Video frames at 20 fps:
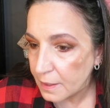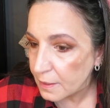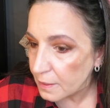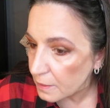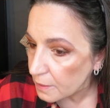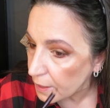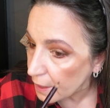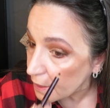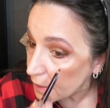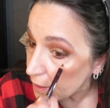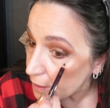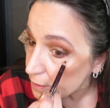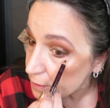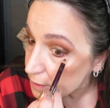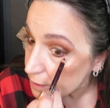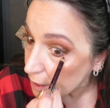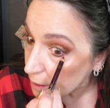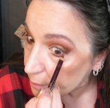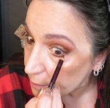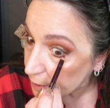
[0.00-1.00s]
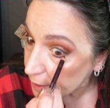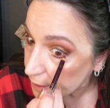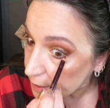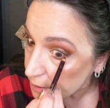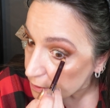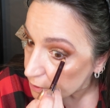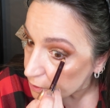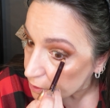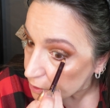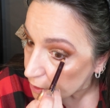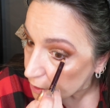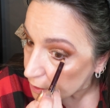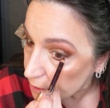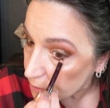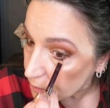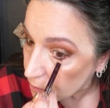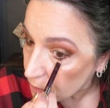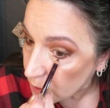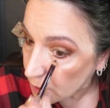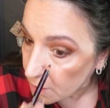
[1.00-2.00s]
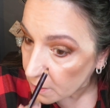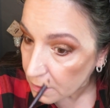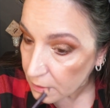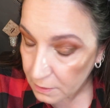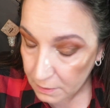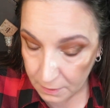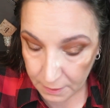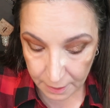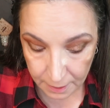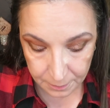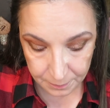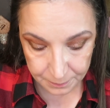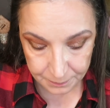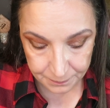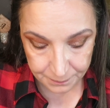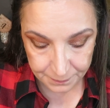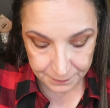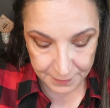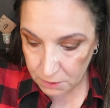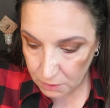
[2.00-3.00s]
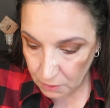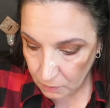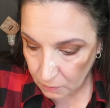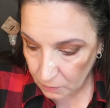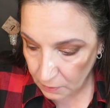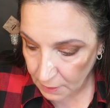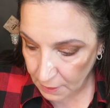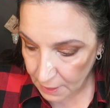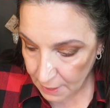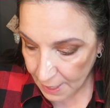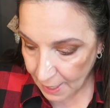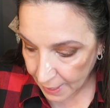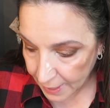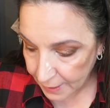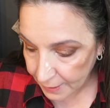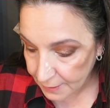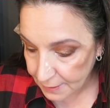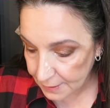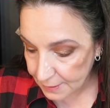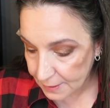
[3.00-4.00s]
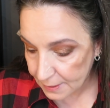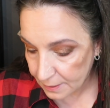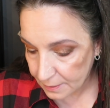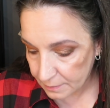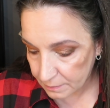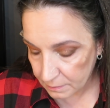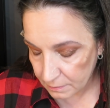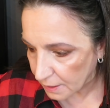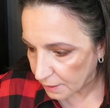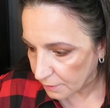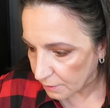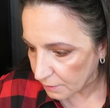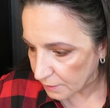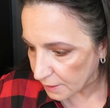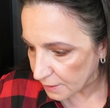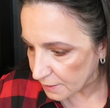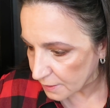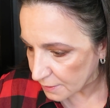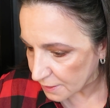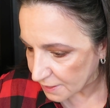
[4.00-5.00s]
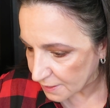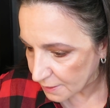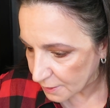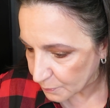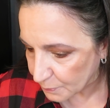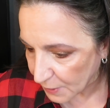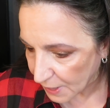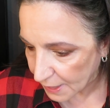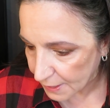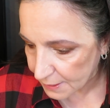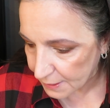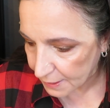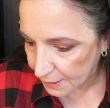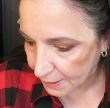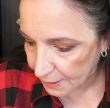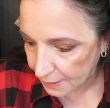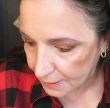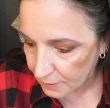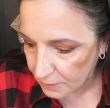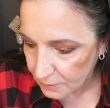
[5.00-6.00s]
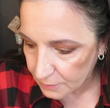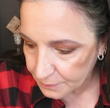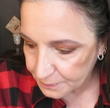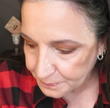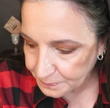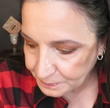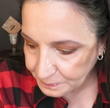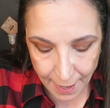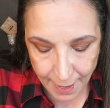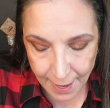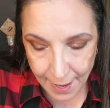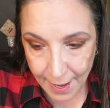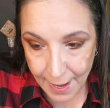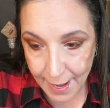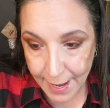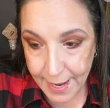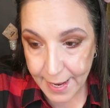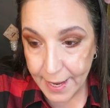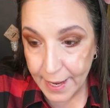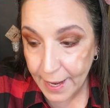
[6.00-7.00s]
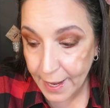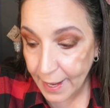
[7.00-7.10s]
Okay, I gotta stop. My eyes are starting to water. Okay, so next, other than spazzing out, I'll